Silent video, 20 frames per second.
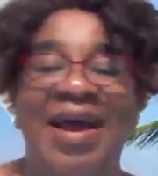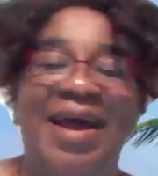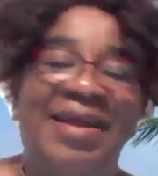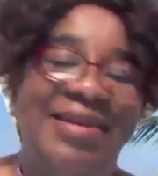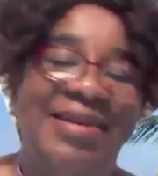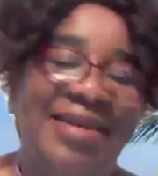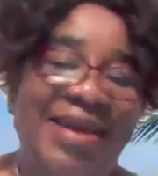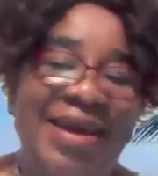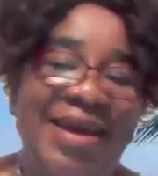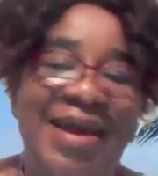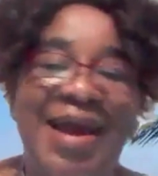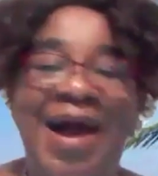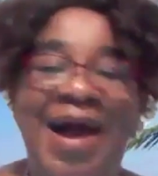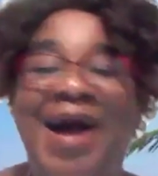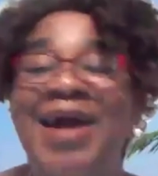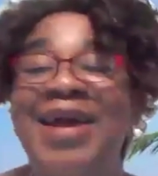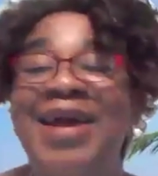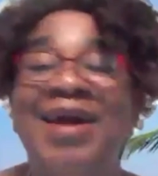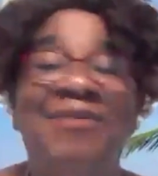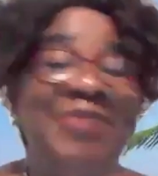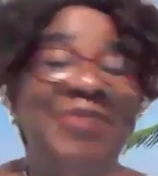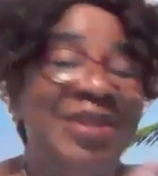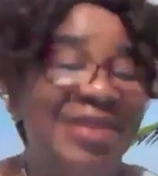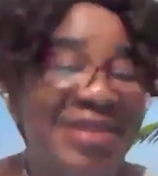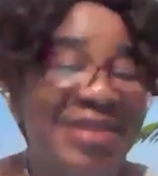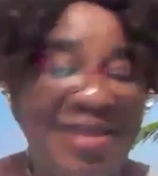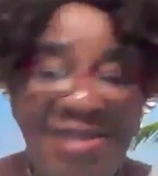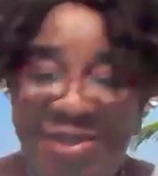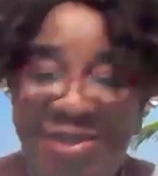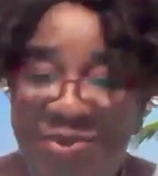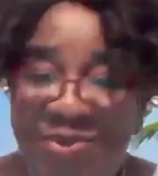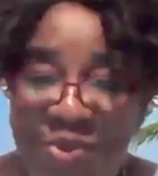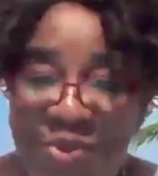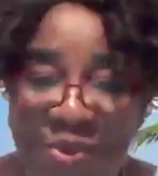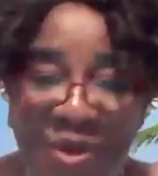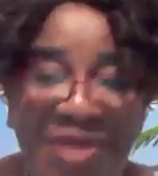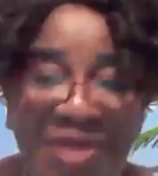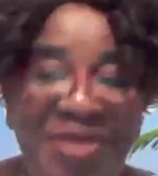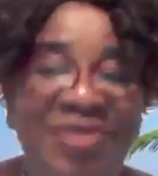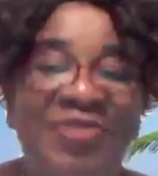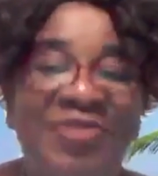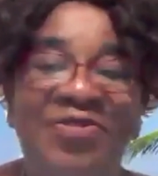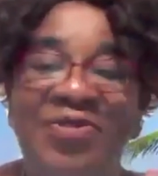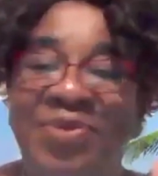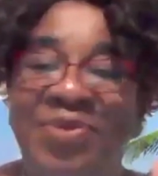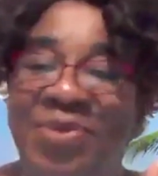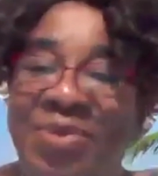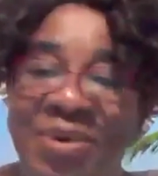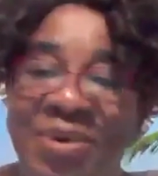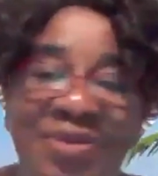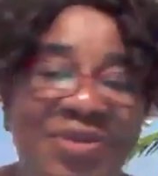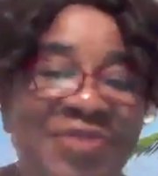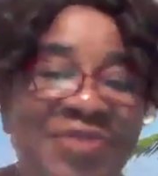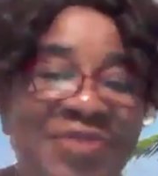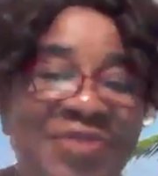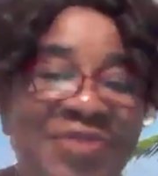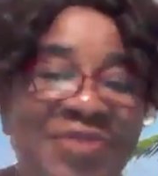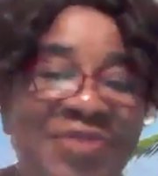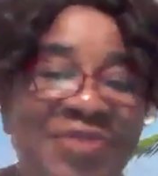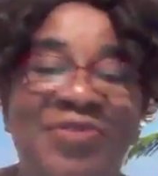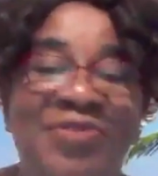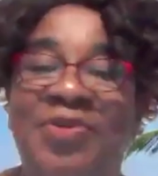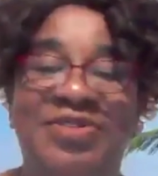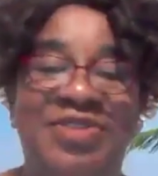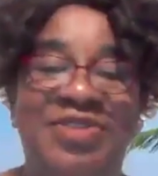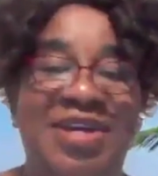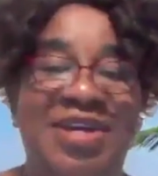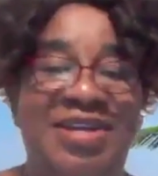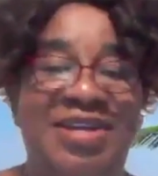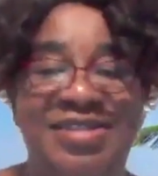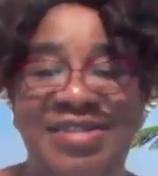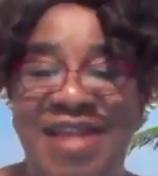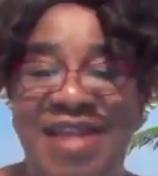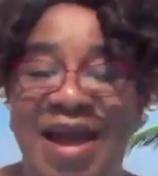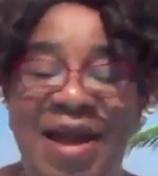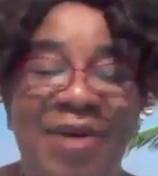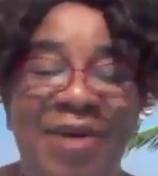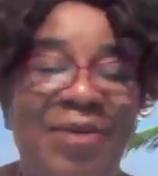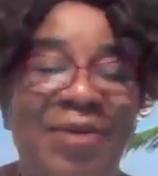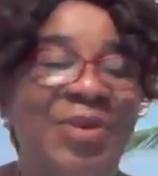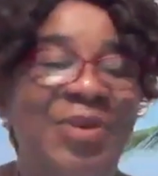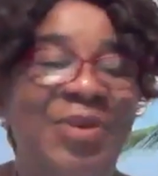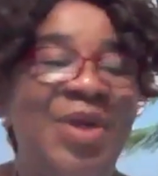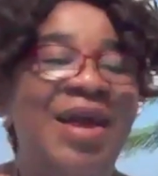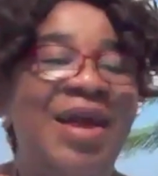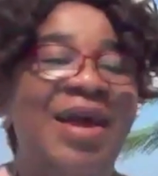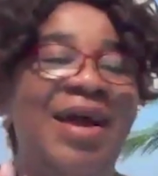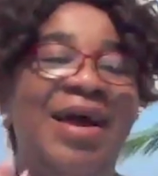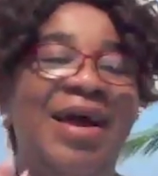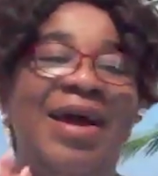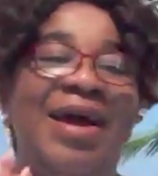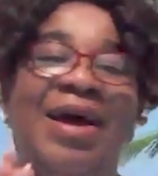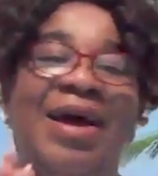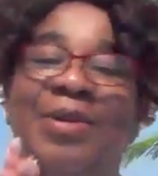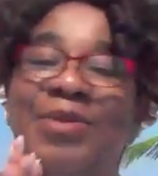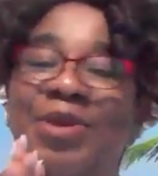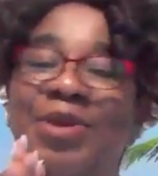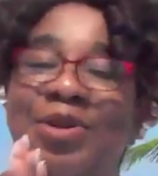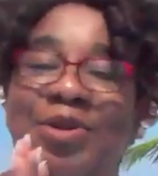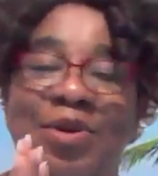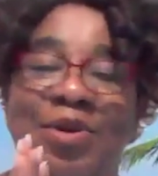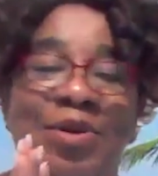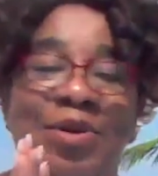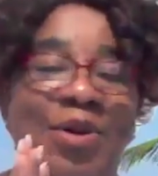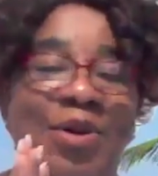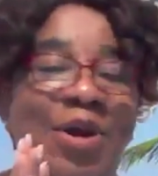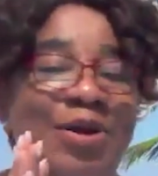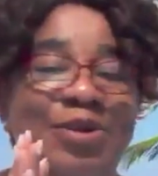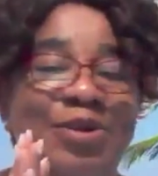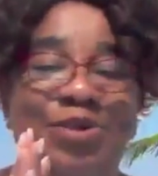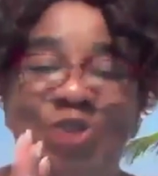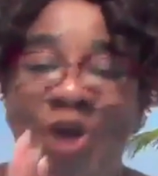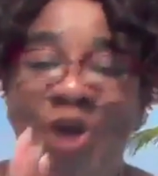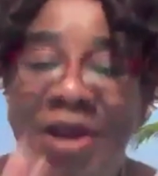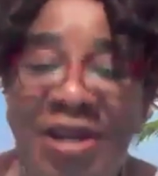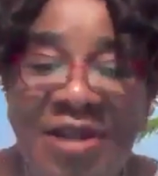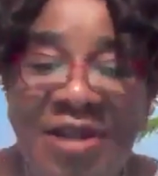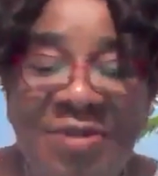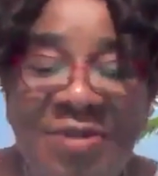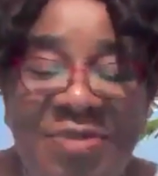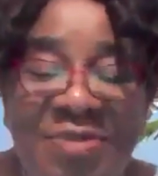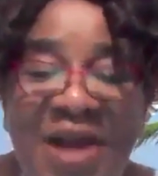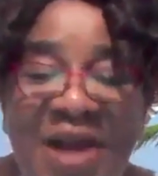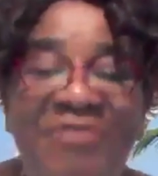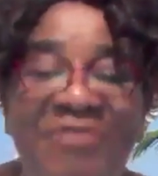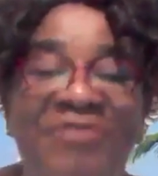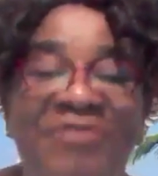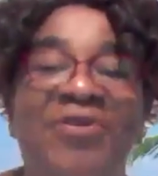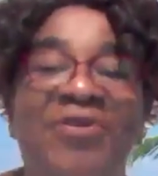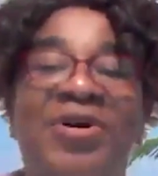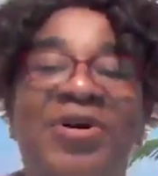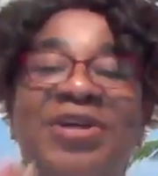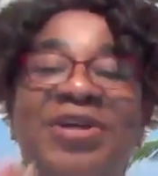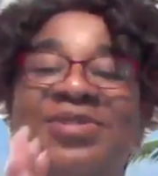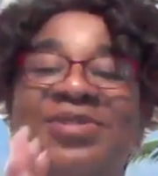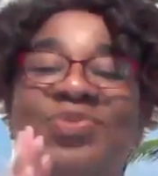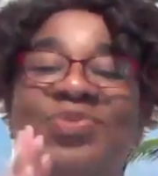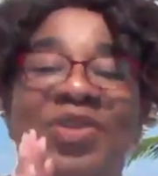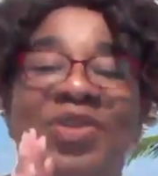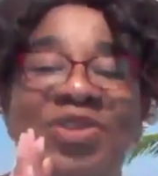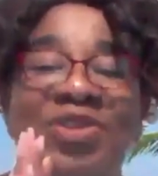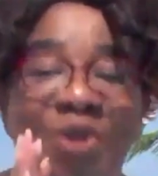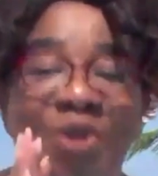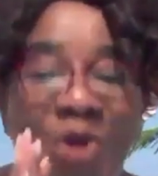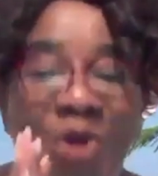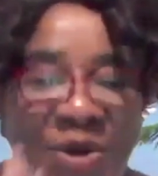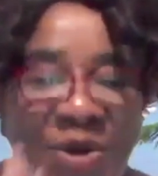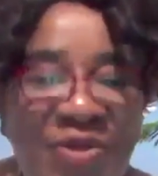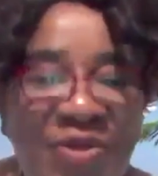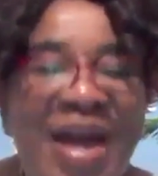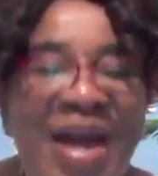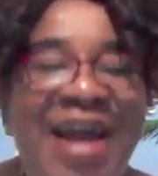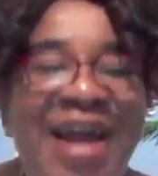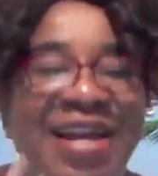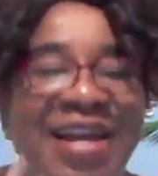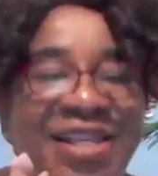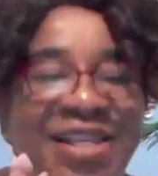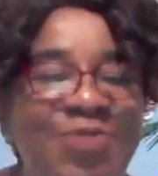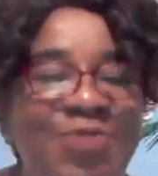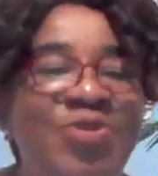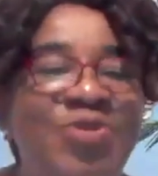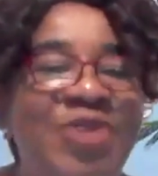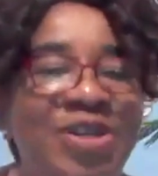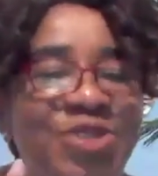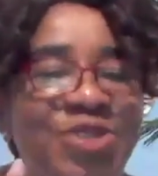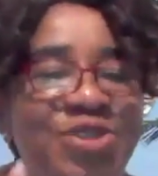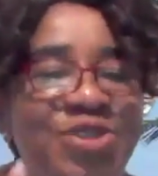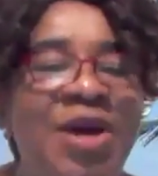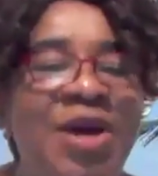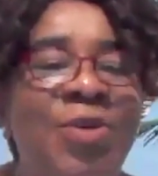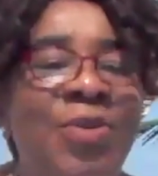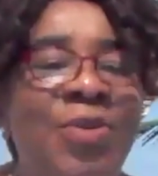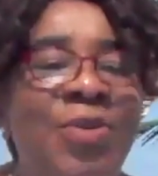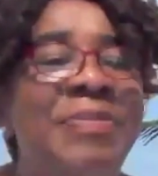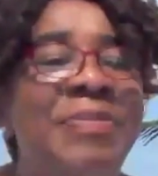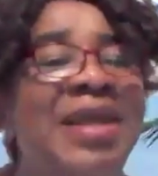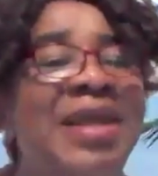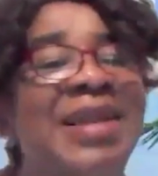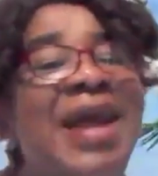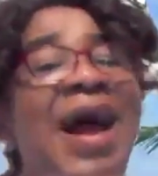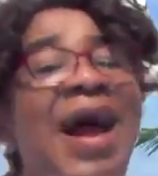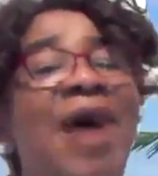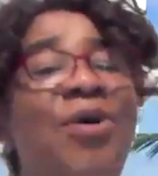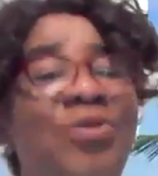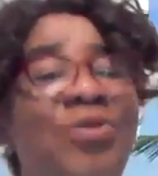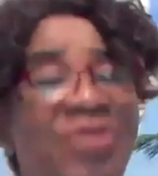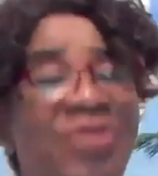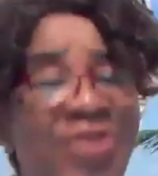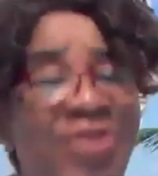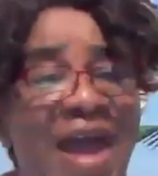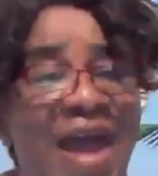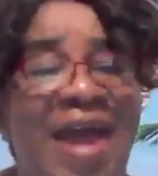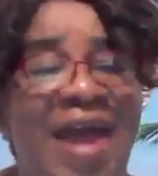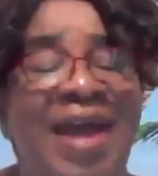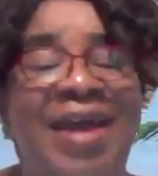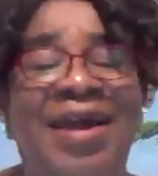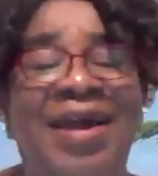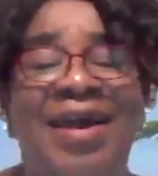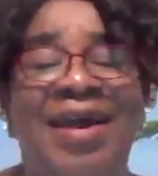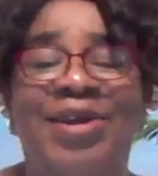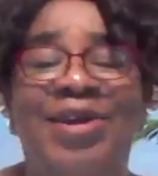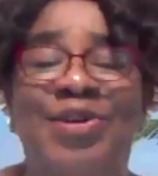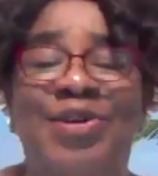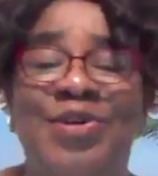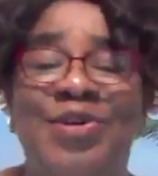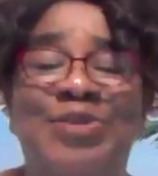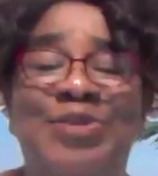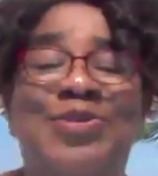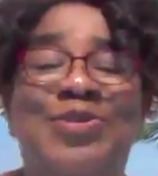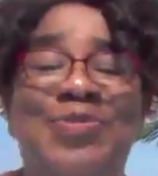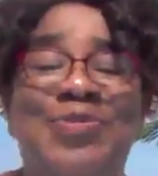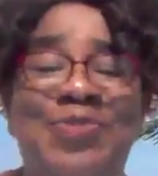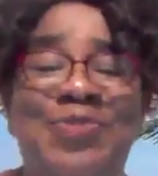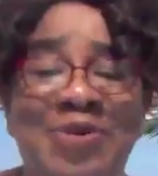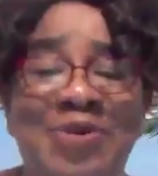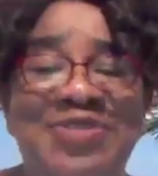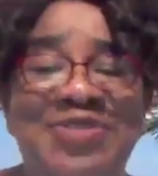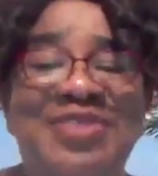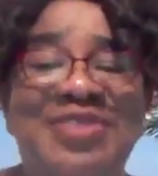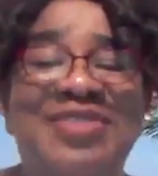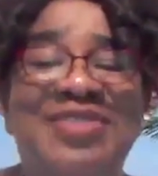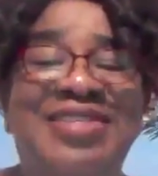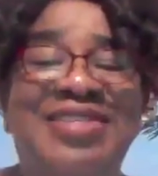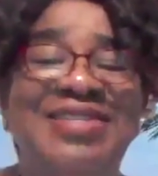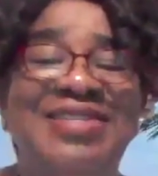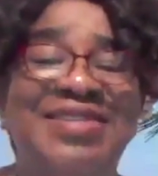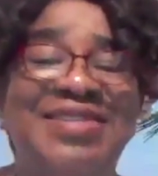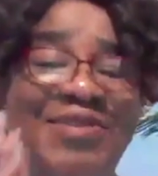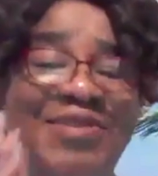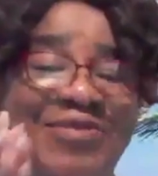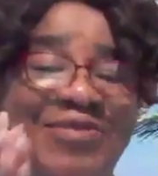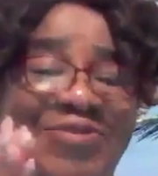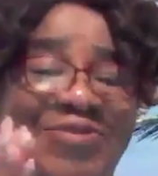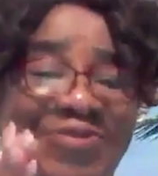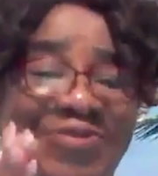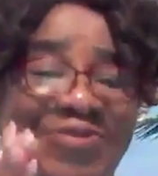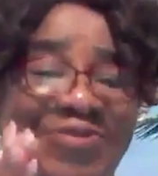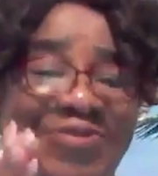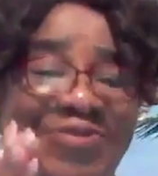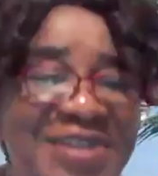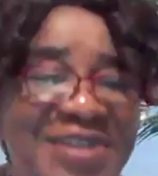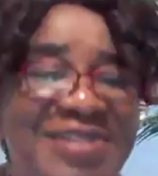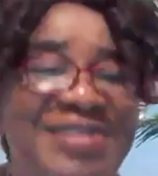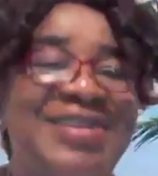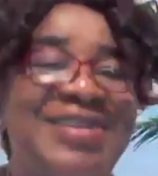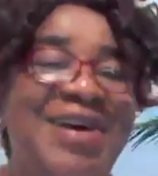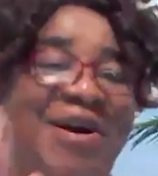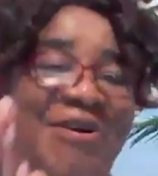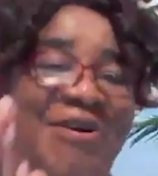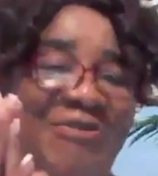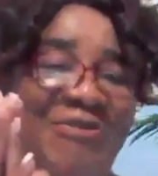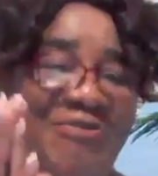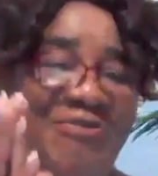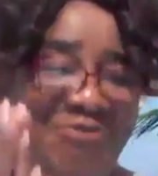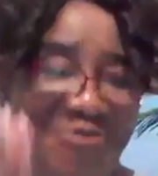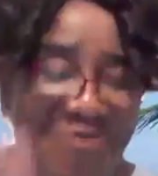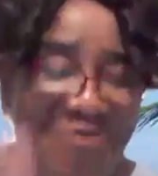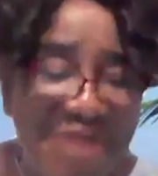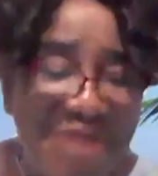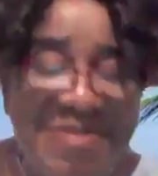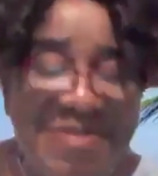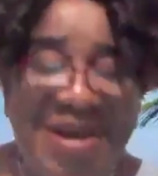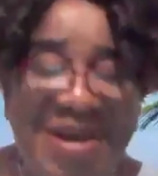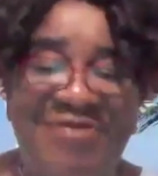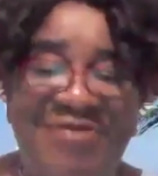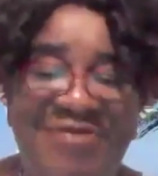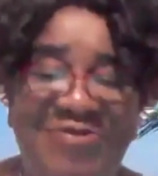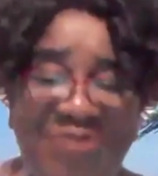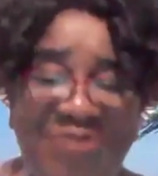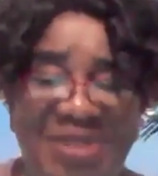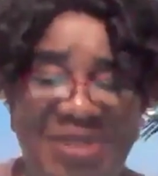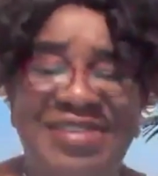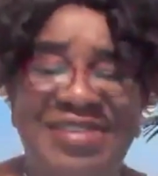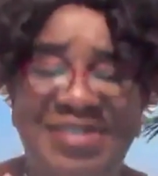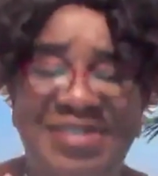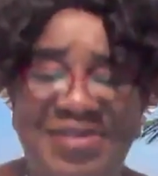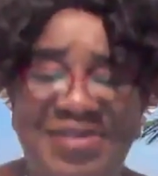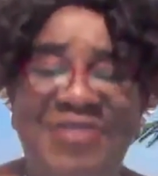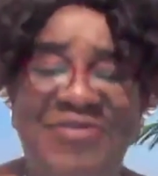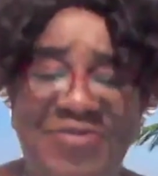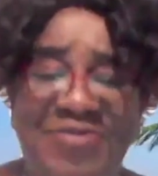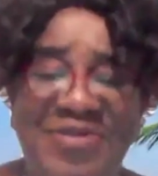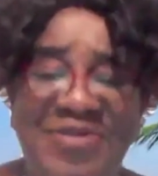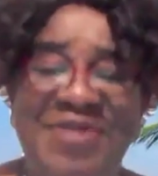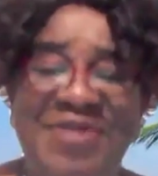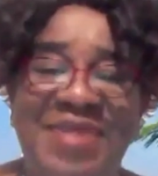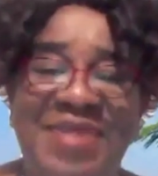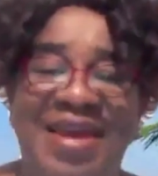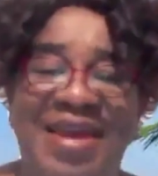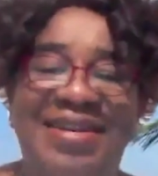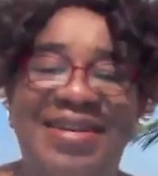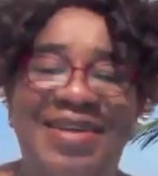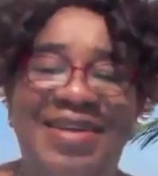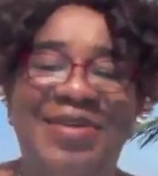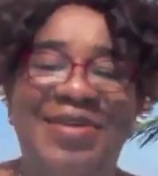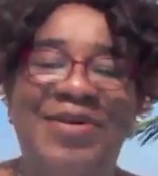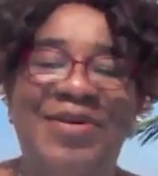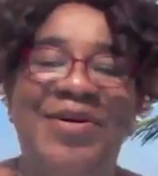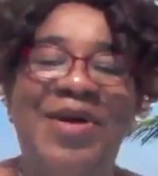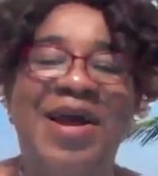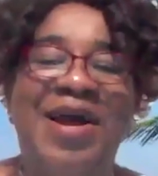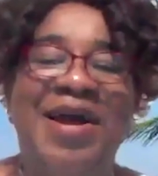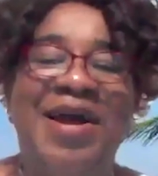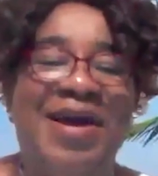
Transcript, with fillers: And uh, I am in this wonderful, wonderful wonderful projects now, uh, you know, joining my voice with other inspirational women out there, you know, to produce this uh, voice of women, voices of women, you know,